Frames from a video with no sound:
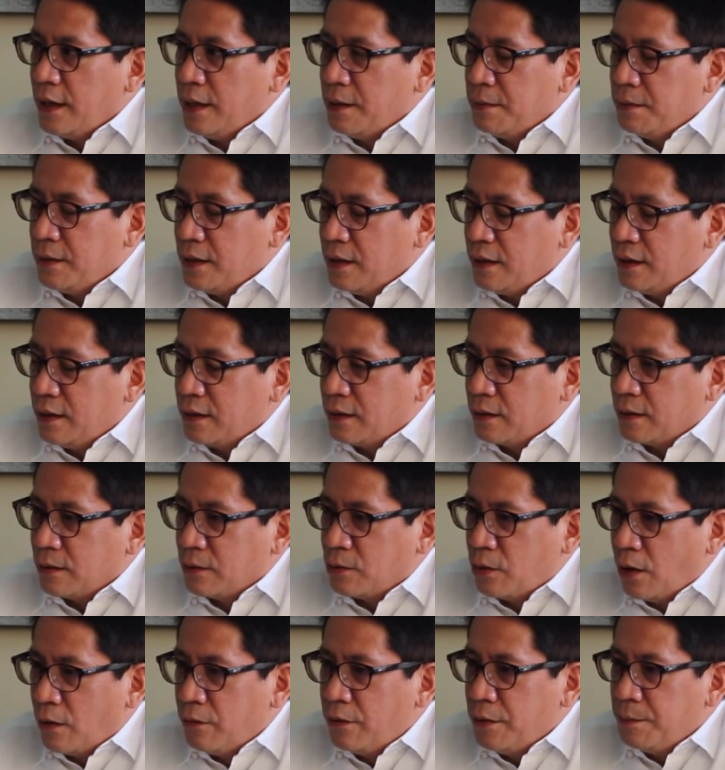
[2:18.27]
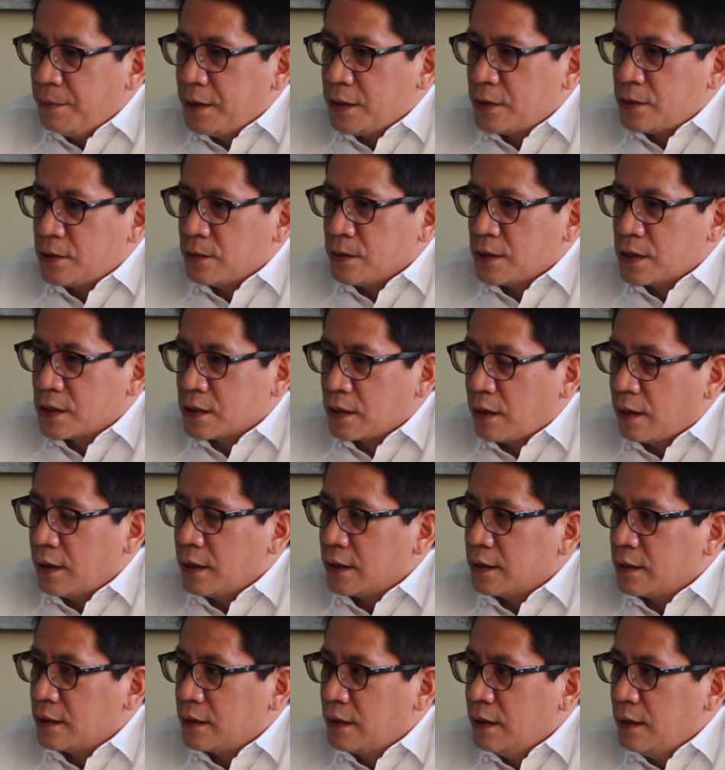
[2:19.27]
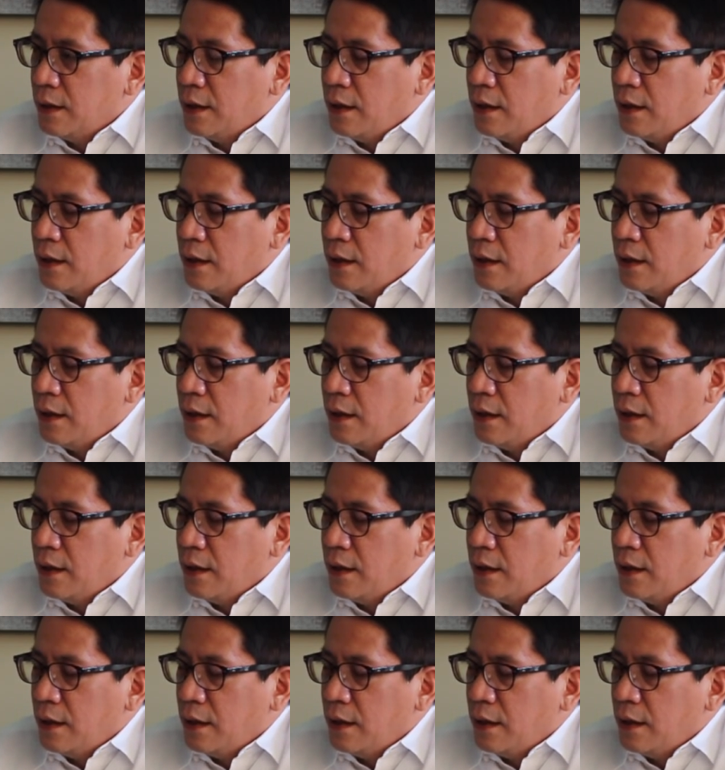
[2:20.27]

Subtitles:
And government should start